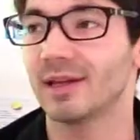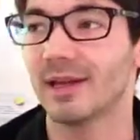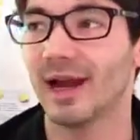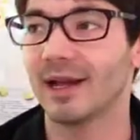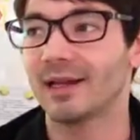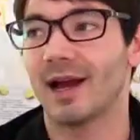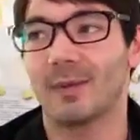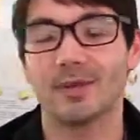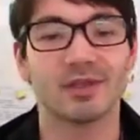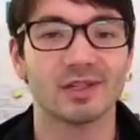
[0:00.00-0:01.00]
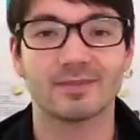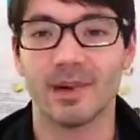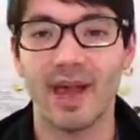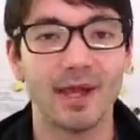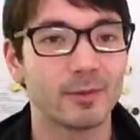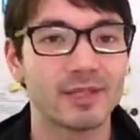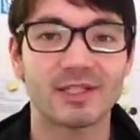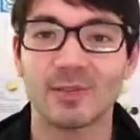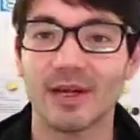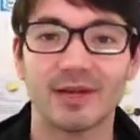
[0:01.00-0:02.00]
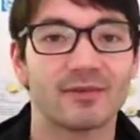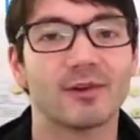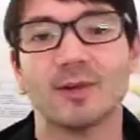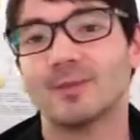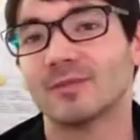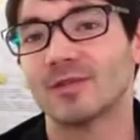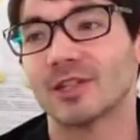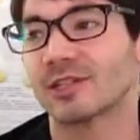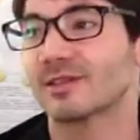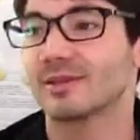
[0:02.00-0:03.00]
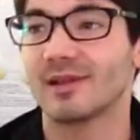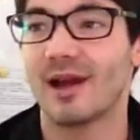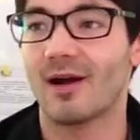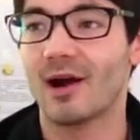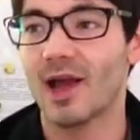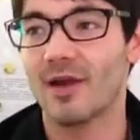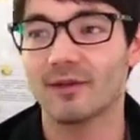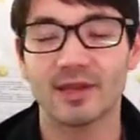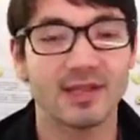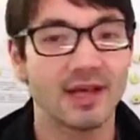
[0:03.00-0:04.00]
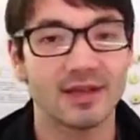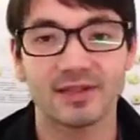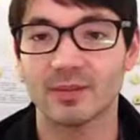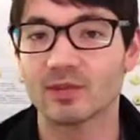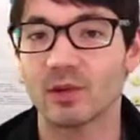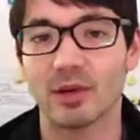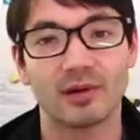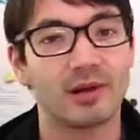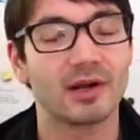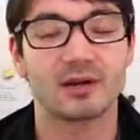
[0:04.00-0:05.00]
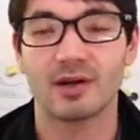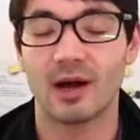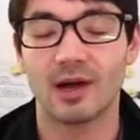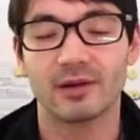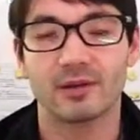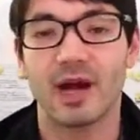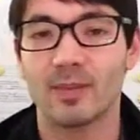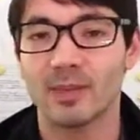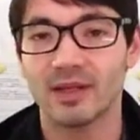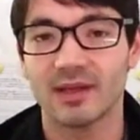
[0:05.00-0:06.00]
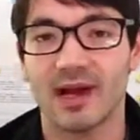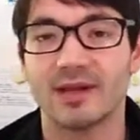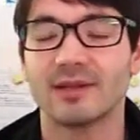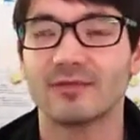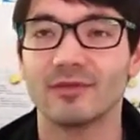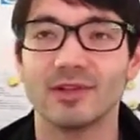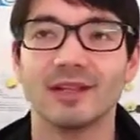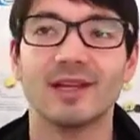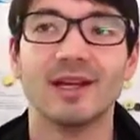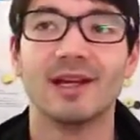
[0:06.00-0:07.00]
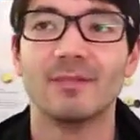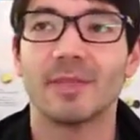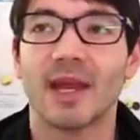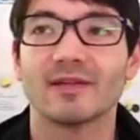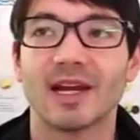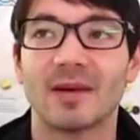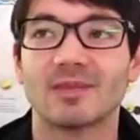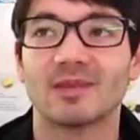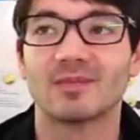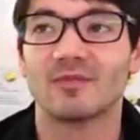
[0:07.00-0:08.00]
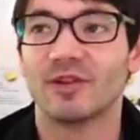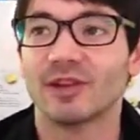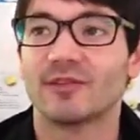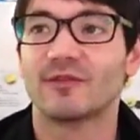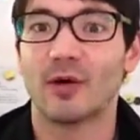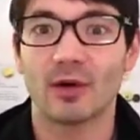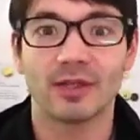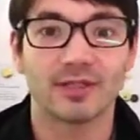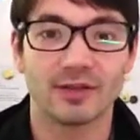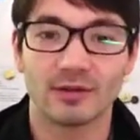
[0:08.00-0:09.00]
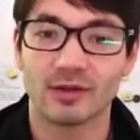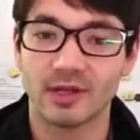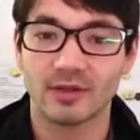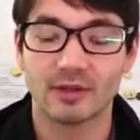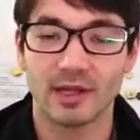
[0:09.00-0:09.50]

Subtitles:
I was just, my head was spinning from just everything else that was going on around me, that I didn't really have time to really focus on learning the